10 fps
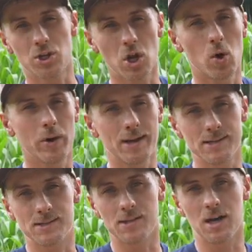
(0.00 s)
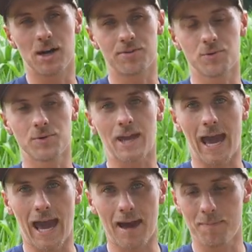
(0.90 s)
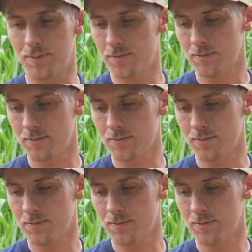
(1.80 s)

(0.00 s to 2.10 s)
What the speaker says: note is through the app,